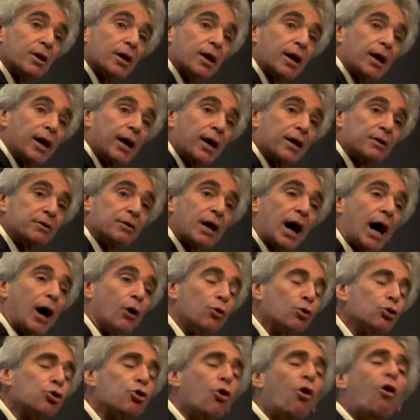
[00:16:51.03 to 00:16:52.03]
And how
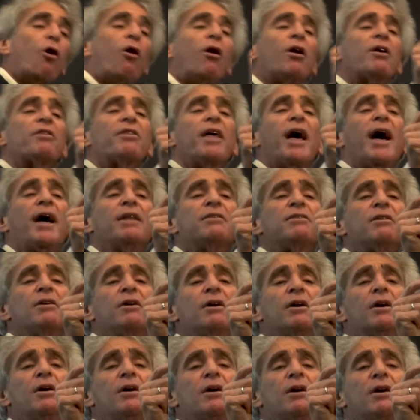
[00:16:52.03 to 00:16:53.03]
long that
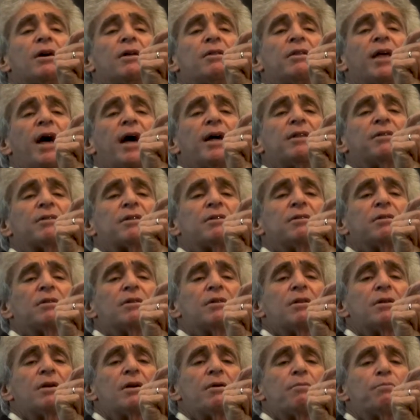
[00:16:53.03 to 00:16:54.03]

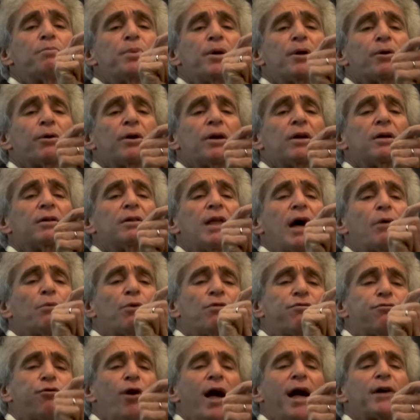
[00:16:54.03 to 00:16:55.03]
period, that
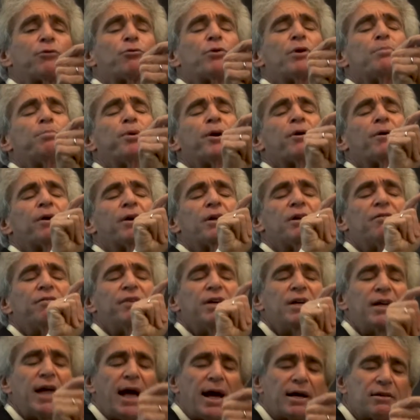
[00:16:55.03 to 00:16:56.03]
refractory period of
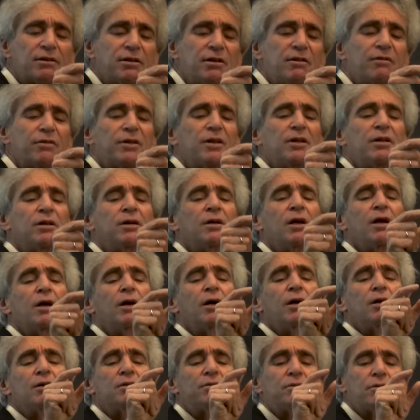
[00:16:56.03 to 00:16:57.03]
inactivity
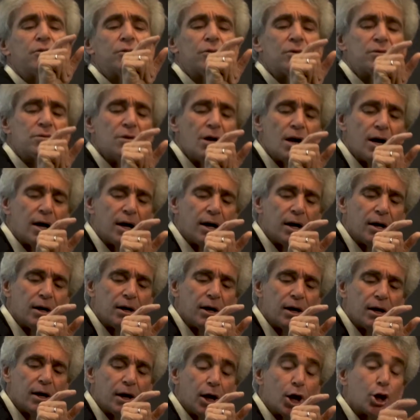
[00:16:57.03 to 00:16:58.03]

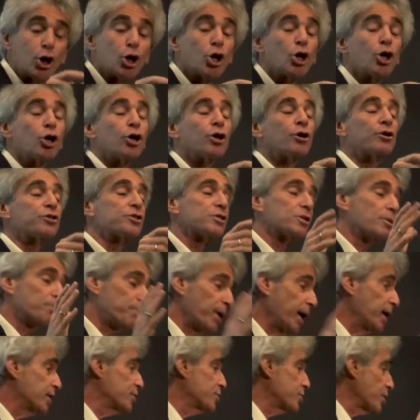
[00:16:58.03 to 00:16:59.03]
occurs
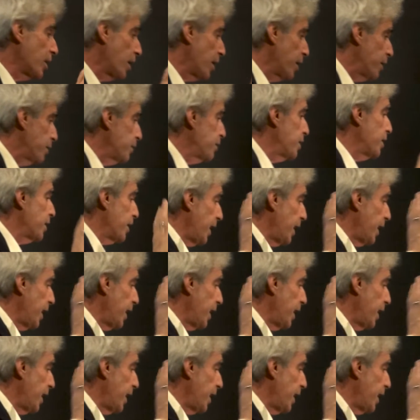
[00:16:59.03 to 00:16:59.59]
depends on the